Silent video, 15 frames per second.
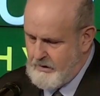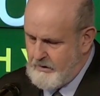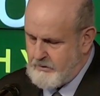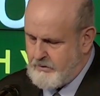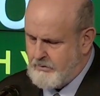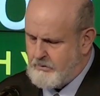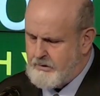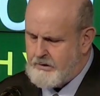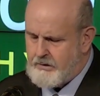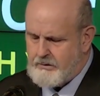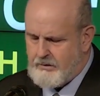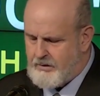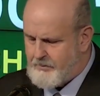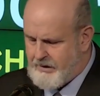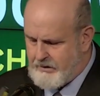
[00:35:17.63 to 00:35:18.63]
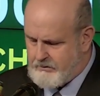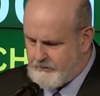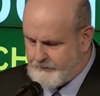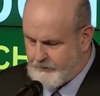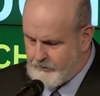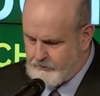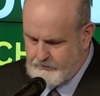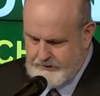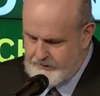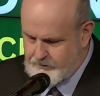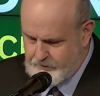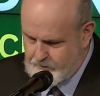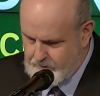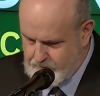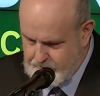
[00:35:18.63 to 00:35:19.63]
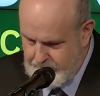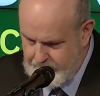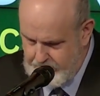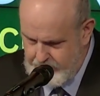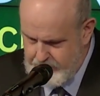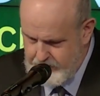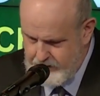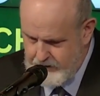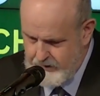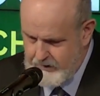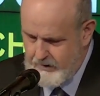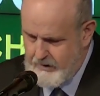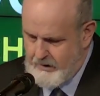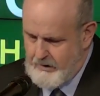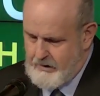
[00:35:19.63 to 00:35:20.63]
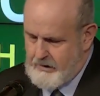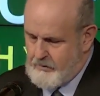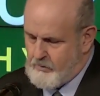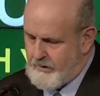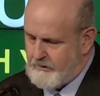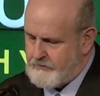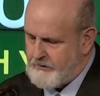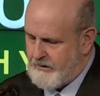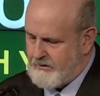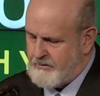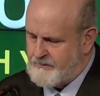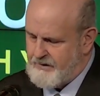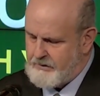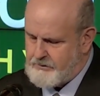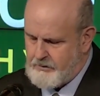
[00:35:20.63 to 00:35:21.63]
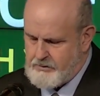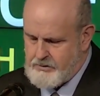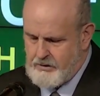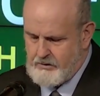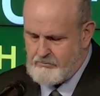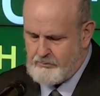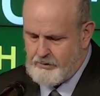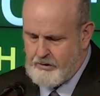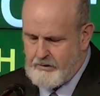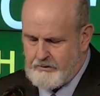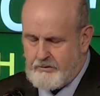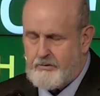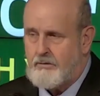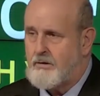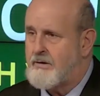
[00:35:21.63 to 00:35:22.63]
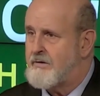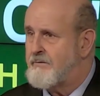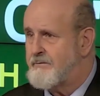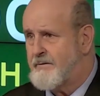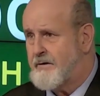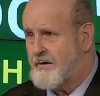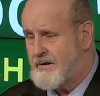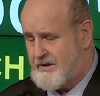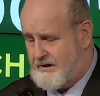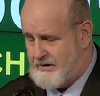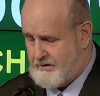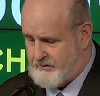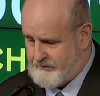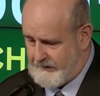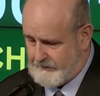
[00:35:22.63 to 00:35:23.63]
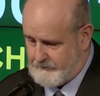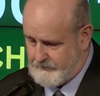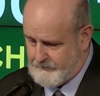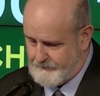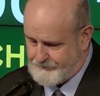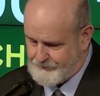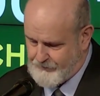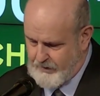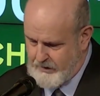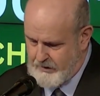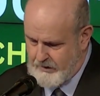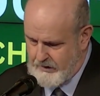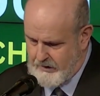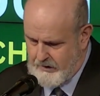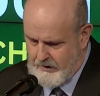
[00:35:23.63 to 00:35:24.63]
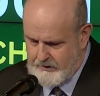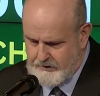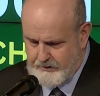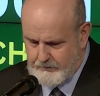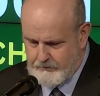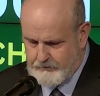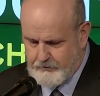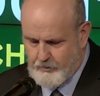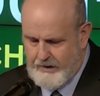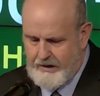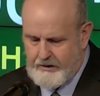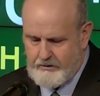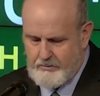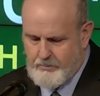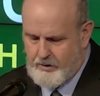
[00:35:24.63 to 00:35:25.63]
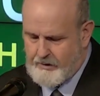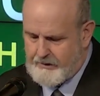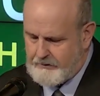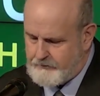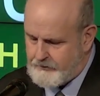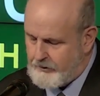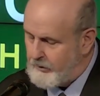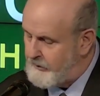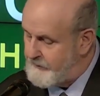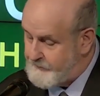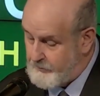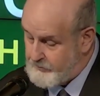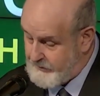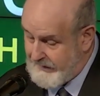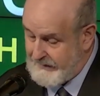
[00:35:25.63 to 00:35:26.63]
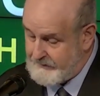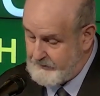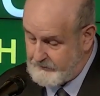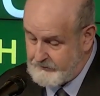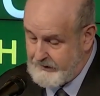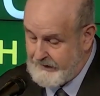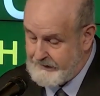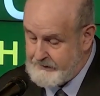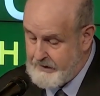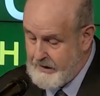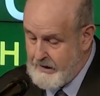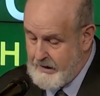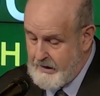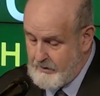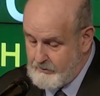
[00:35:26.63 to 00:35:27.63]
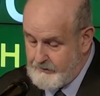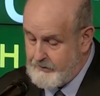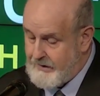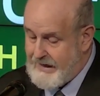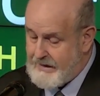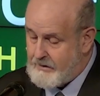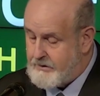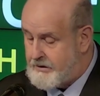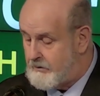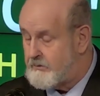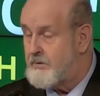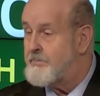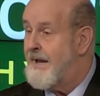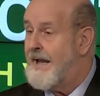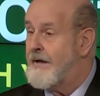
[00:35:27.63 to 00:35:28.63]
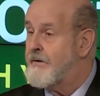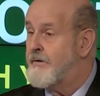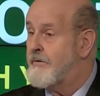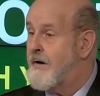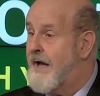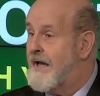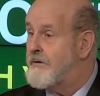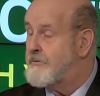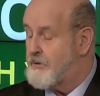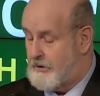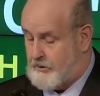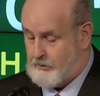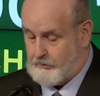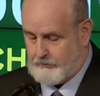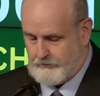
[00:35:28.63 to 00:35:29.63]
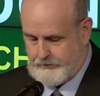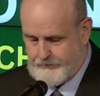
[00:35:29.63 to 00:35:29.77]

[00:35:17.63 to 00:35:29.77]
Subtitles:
cooing into the microphone sensuously, was a curvaceous young blonde girl in a very tight dress. She was swaying her body slowly from side to side, with her head tilted back and her eyes closed.